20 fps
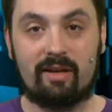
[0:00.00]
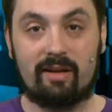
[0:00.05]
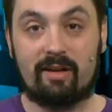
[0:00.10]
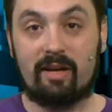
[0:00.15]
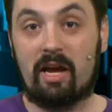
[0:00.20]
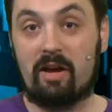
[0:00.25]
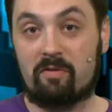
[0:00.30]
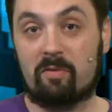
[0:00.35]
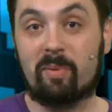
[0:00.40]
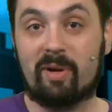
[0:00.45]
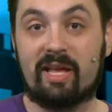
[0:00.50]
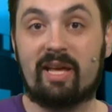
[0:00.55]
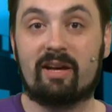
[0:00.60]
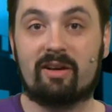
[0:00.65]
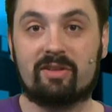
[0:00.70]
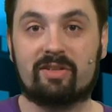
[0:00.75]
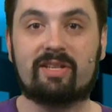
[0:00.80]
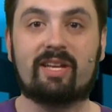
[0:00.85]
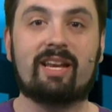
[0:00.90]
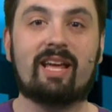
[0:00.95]
everybody
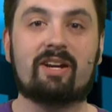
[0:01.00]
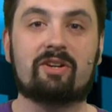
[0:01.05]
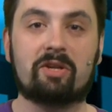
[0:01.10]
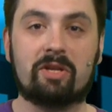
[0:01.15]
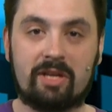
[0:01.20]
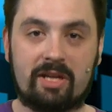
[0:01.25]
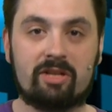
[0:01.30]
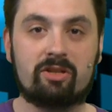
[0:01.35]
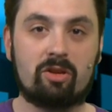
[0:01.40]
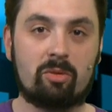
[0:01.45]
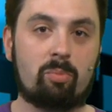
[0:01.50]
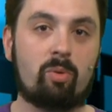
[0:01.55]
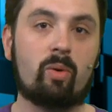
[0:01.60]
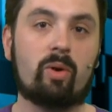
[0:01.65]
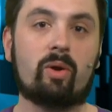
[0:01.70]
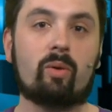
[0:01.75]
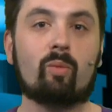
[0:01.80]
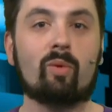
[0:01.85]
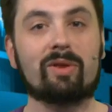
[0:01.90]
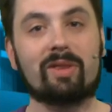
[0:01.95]
else can actually get to the
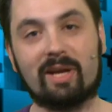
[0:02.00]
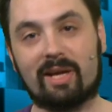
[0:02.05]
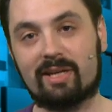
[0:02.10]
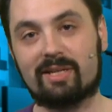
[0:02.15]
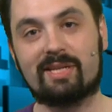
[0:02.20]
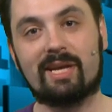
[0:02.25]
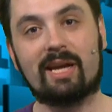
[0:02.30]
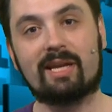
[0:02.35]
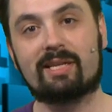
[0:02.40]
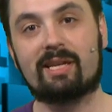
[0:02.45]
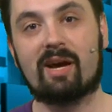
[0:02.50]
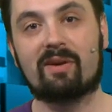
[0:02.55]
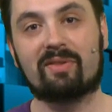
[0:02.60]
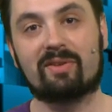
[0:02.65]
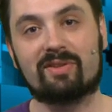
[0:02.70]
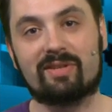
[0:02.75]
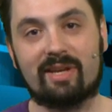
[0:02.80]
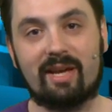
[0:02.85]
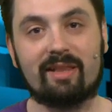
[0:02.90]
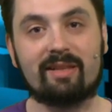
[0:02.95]
point where they can take down the
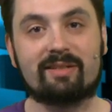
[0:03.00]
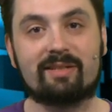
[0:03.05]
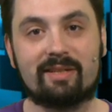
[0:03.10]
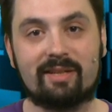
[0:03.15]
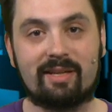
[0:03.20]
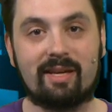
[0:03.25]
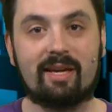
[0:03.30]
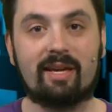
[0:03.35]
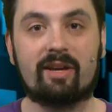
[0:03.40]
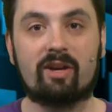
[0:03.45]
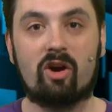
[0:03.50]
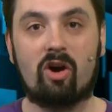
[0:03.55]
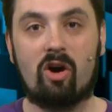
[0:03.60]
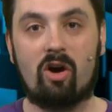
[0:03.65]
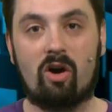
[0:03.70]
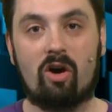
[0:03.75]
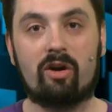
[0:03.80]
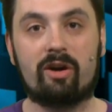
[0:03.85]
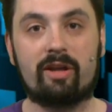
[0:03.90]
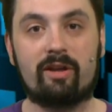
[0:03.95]
Skeleton King
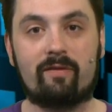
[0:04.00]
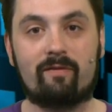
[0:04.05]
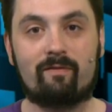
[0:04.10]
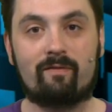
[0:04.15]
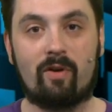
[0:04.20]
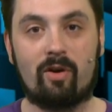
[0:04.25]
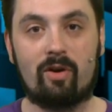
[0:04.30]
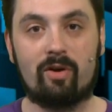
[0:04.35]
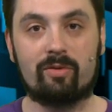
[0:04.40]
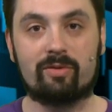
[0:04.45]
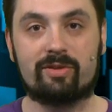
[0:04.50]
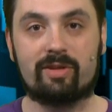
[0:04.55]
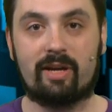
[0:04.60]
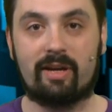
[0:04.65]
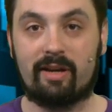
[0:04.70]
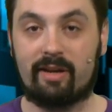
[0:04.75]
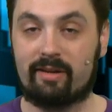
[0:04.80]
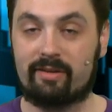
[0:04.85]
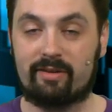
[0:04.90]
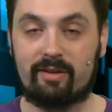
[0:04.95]
on Inferno
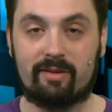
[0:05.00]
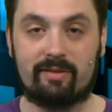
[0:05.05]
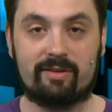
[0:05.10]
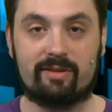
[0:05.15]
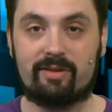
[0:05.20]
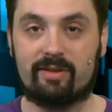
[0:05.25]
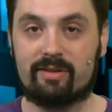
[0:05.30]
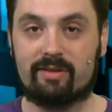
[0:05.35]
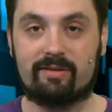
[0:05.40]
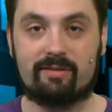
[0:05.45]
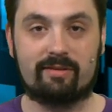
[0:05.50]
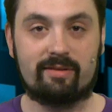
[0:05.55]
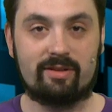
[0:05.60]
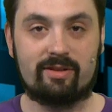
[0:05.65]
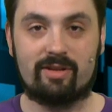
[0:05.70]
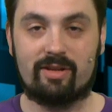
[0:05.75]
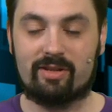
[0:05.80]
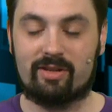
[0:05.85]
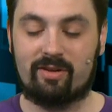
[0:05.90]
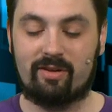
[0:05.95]
setting. So just
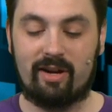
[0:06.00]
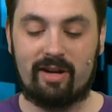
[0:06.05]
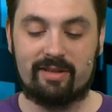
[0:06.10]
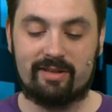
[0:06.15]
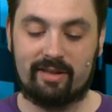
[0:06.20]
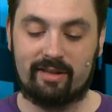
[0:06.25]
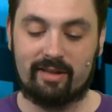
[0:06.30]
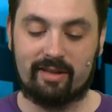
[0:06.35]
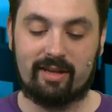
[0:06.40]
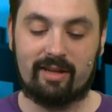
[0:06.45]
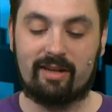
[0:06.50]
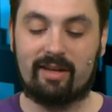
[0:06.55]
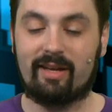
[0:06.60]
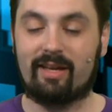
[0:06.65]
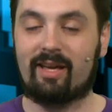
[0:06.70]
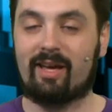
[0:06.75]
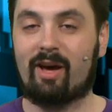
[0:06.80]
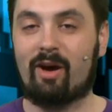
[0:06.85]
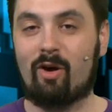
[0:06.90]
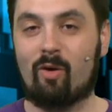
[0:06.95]
just crazy. Look at
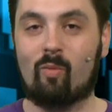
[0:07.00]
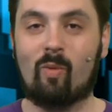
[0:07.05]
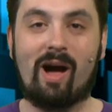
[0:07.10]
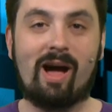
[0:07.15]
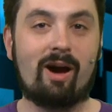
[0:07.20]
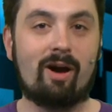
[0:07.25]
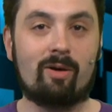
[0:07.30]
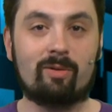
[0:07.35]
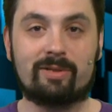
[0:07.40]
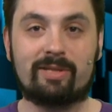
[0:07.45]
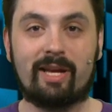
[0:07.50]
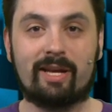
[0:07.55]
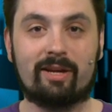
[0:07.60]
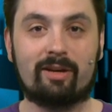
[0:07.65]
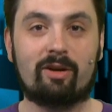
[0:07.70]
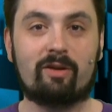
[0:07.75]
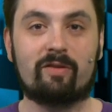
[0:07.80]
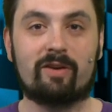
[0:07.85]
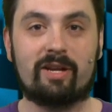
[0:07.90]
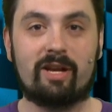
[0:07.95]
WoW taking
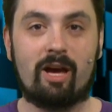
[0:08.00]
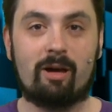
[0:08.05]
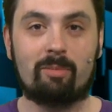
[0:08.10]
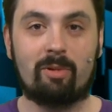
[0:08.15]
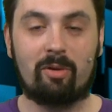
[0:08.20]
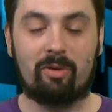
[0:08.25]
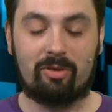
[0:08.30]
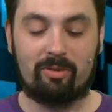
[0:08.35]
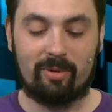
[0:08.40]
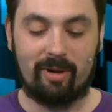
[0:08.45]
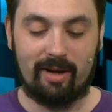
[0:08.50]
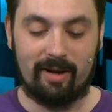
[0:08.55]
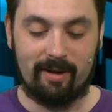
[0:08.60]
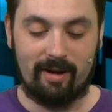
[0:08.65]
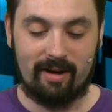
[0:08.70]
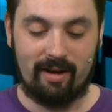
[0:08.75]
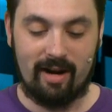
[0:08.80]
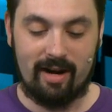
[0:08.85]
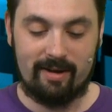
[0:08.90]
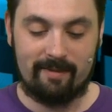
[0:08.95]
over Diablo 3.
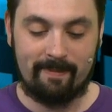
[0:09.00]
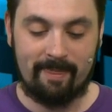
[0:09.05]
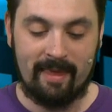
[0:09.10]
All right.